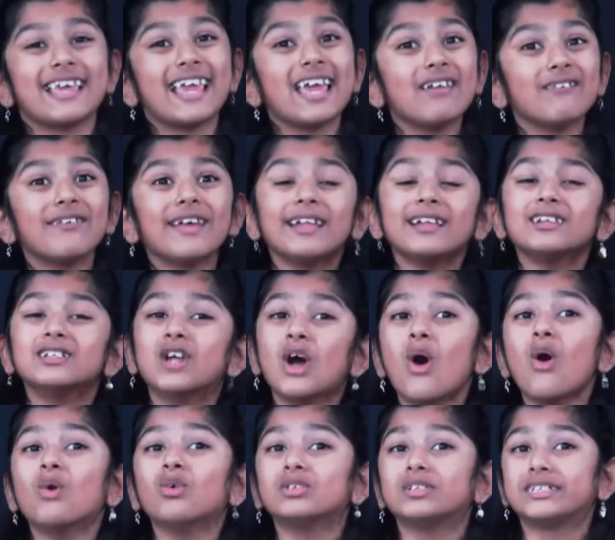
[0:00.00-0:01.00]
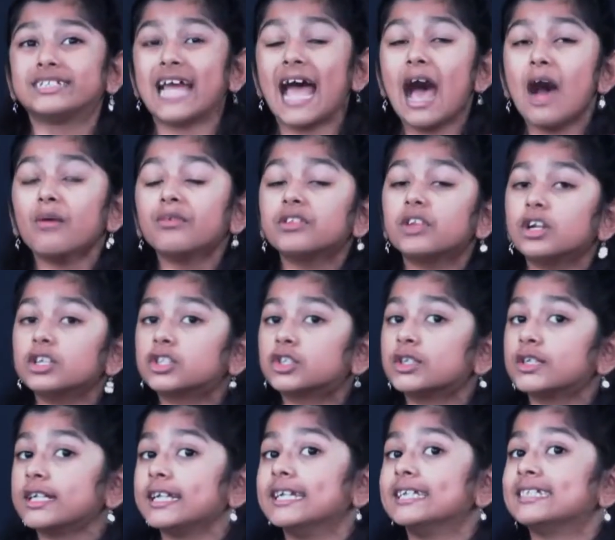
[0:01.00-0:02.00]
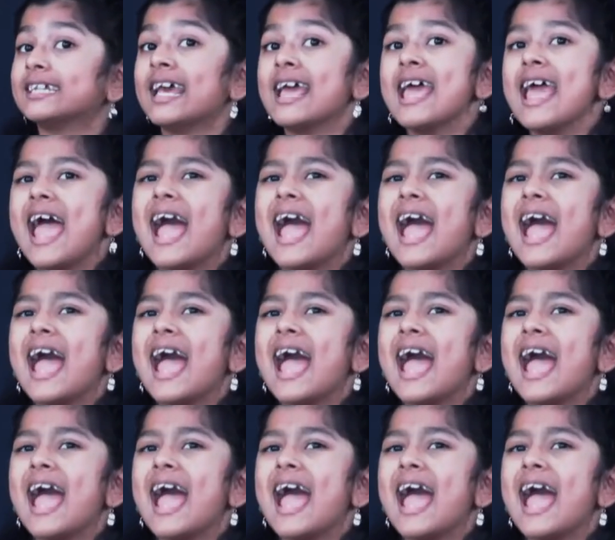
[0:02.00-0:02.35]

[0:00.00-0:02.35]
even go down their trees